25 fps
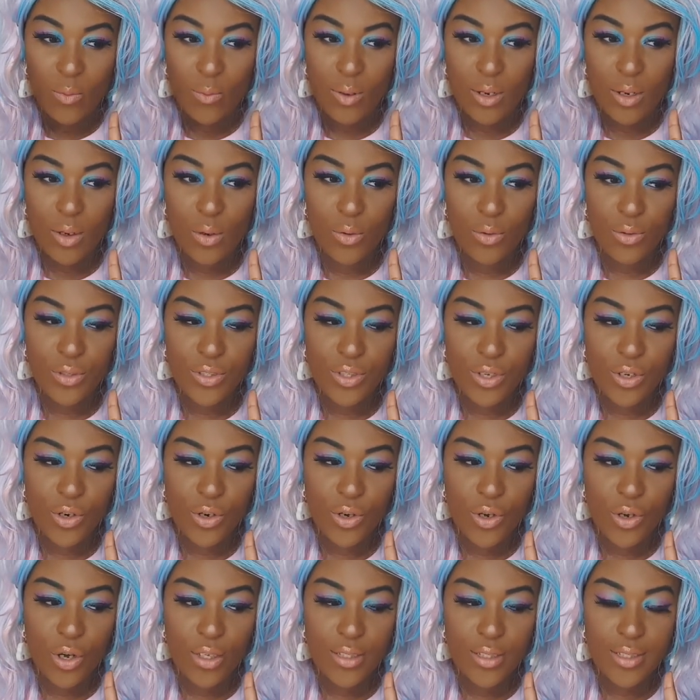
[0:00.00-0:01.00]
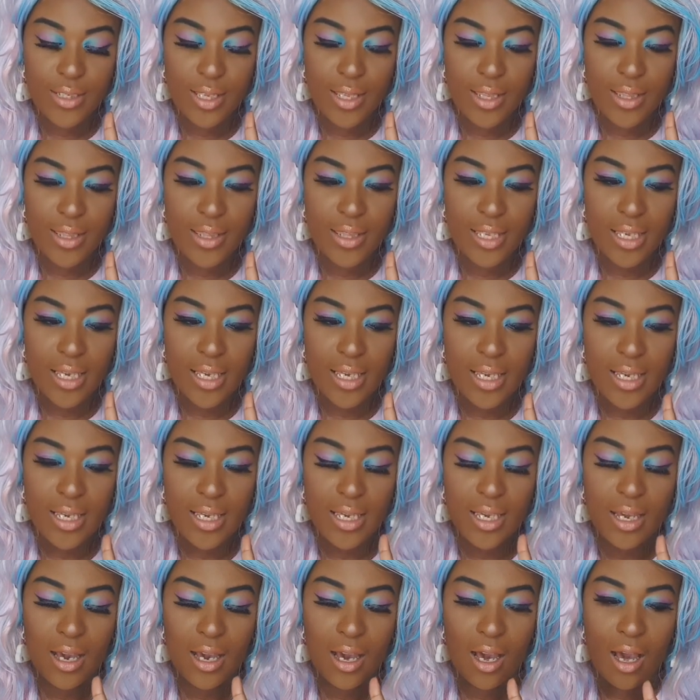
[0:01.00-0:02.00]
We also got
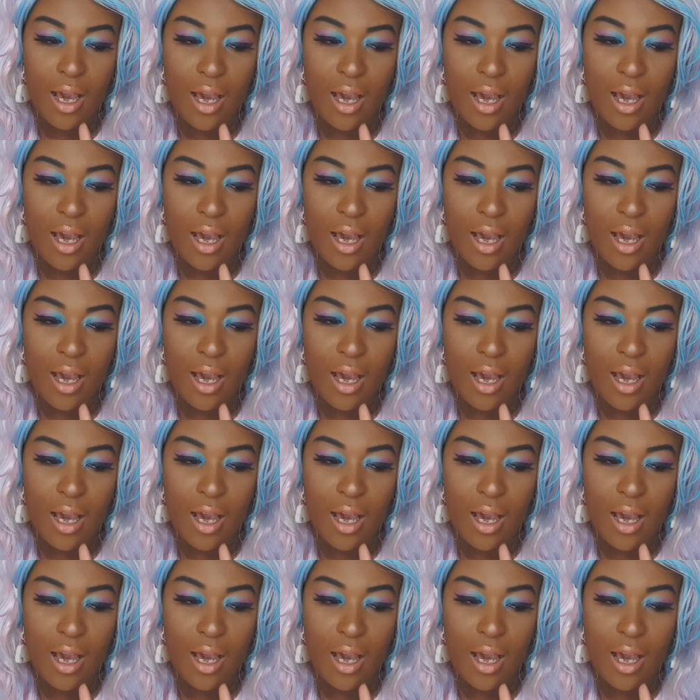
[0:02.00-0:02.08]
the